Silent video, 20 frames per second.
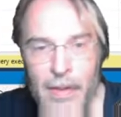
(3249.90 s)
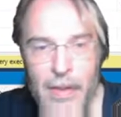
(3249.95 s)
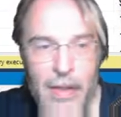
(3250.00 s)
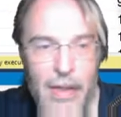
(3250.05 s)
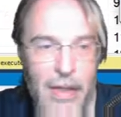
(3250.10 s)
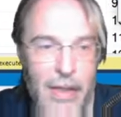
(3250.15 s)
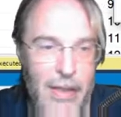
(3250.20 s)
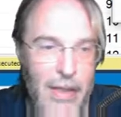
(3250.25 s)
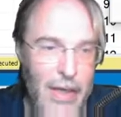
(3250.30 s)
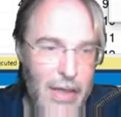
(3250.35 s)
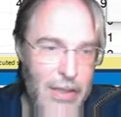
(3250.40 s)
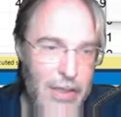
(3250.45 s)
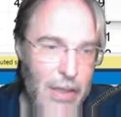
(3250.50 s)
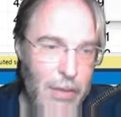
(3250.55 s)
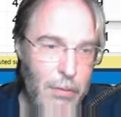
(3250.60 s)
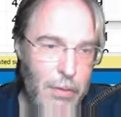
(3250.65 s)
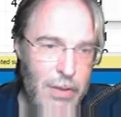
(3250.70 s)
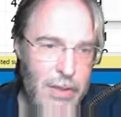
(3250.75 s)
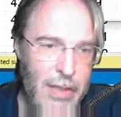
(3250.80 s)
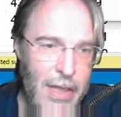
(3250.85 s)
and then I say
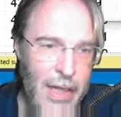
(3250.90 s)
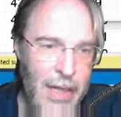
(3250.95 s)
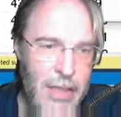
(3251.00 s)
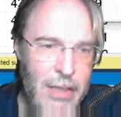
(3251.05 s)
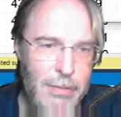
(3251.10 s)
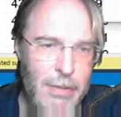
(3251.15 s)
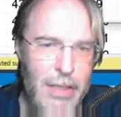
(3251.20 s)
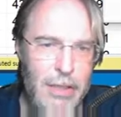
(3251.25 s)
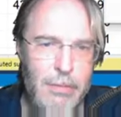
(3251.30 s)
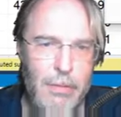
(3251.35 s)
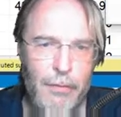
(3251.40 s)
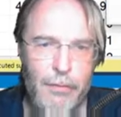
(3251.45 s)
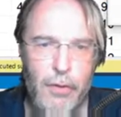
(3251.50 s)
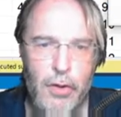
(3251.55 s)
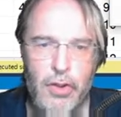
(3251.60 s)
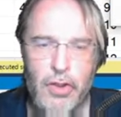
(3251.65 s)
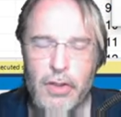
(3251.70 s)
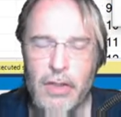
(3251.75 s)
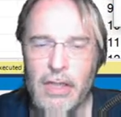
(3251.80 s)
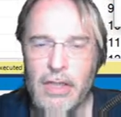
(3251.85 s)
what is the hexadecimal
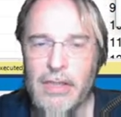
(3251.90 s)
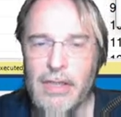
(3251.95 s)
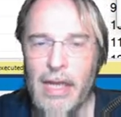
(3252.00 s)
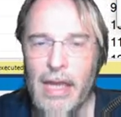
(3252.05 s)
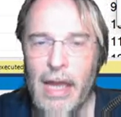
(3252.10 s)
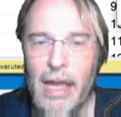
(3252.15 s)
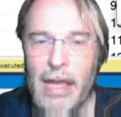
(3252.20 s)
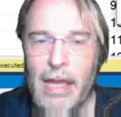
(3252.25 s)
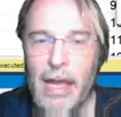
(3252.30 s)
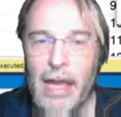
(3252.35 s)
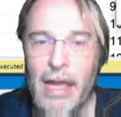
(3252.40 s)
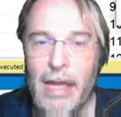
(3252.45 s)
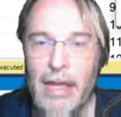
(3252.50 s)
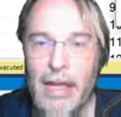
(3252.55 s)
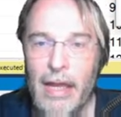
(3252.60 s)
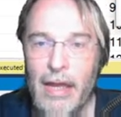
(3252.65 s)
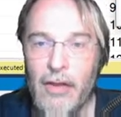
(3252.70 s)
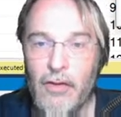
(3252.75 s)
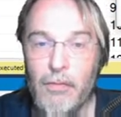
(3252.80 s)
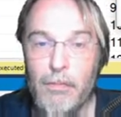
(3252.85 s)
version? It's
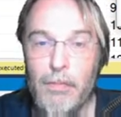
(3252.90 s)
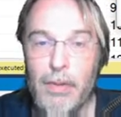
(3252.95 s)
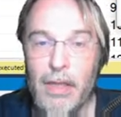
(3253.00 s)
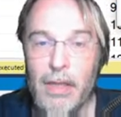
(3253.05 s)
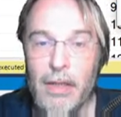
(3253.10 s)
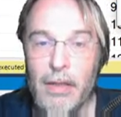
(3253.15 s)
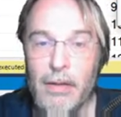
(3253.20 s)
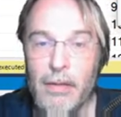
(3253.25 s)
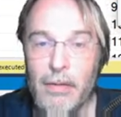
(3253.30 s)
AA8B.